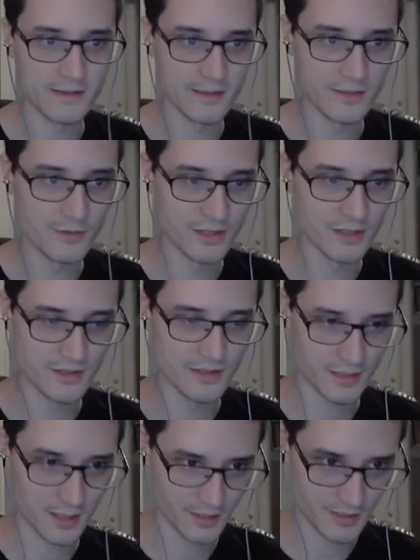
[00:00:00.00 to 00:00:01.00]
using it doesn't
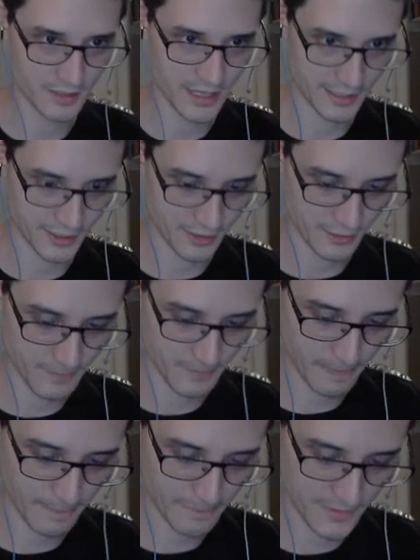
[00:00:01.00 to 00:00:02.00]
cost an action.
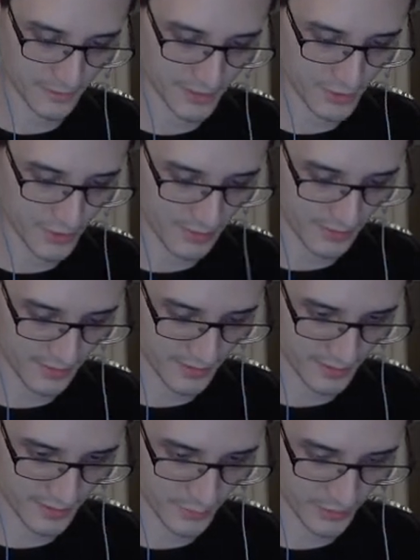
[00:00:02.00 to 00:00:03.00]
So let's try this and
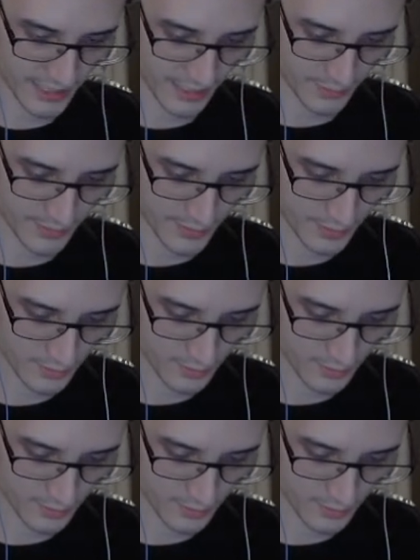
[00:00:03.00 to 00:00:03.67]
see what happens.